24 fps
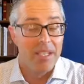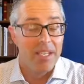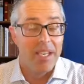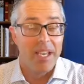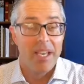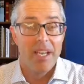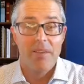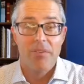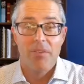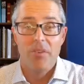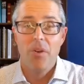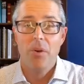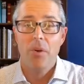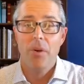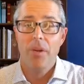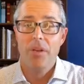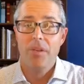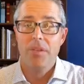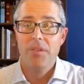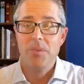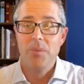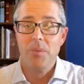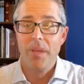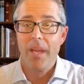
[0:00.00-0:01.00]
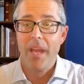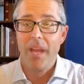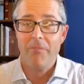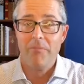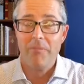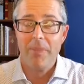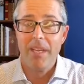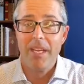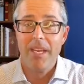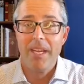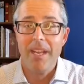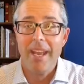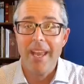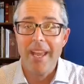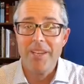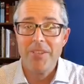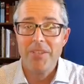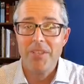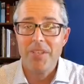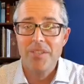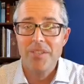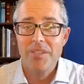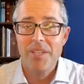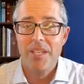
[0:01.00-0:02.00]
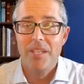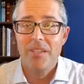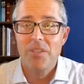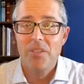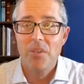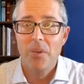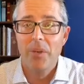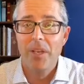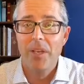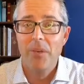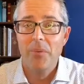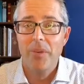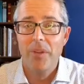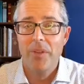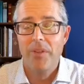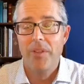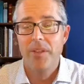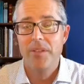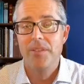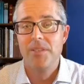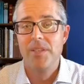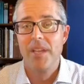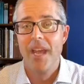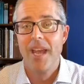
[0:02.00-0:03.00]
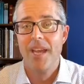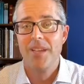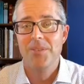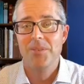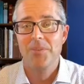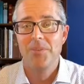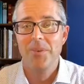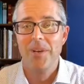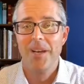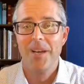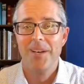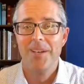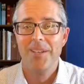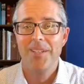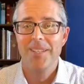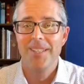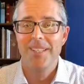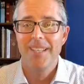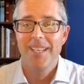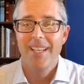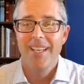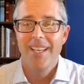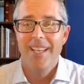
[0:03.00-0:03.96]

And of course, we have many nations that join with us as well.